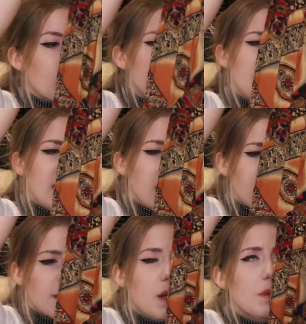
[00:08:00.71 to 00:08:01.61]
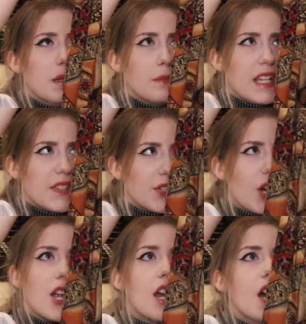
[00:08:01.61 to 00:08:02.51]
or midi, this might be a midi
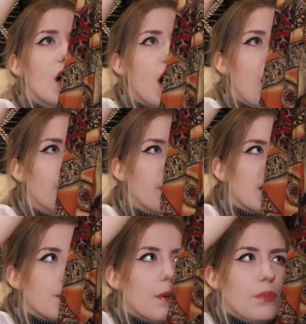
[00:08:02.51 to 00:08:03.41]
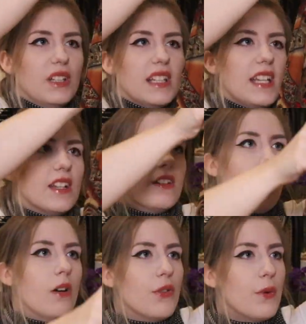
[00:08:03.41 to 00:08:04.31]
skirt, but it's pleated
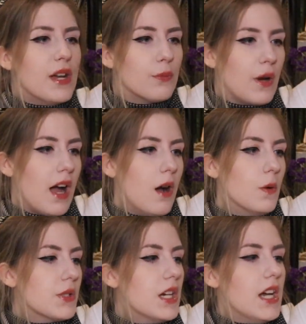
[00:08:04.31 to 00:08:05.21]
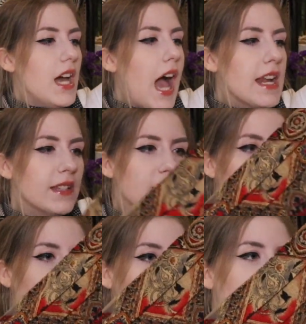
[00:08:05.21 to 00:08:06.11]
all the way around, and it's
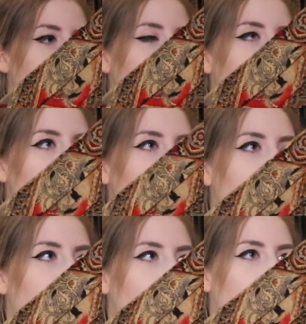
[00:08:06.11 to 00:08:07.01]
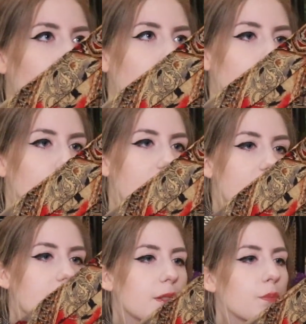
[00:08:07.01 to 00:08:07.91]
just these beautiful
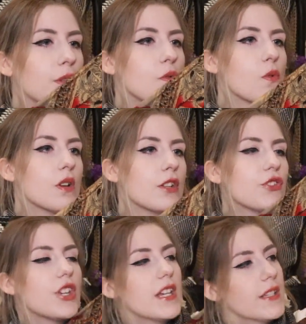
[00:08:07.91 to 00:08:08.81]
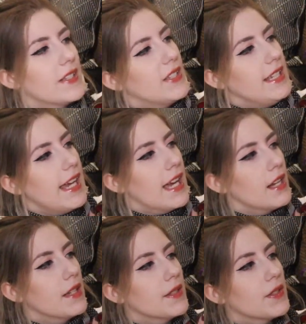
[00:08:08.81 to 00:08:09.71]
reds, burnt oranges,
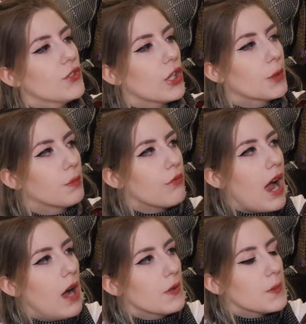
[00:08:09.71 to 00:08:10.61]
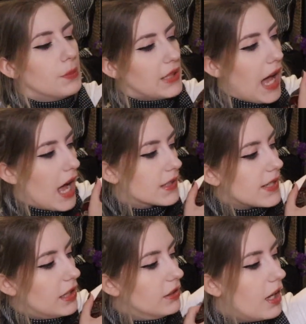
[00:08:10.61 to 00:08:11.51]
siennas, dark browns,
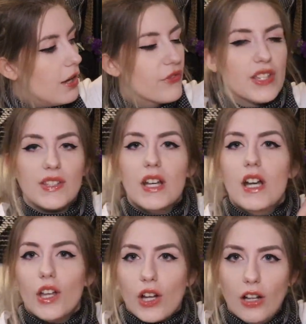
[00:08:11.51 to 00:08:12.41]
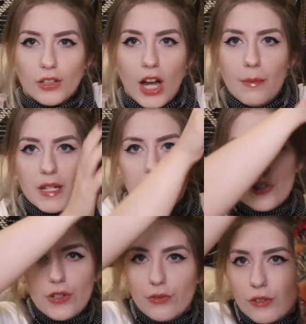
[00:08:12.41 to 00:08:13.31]
blacks. I love this color
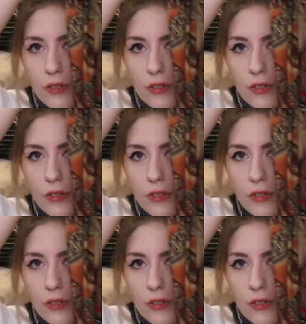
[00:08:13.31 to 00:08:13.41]
combination for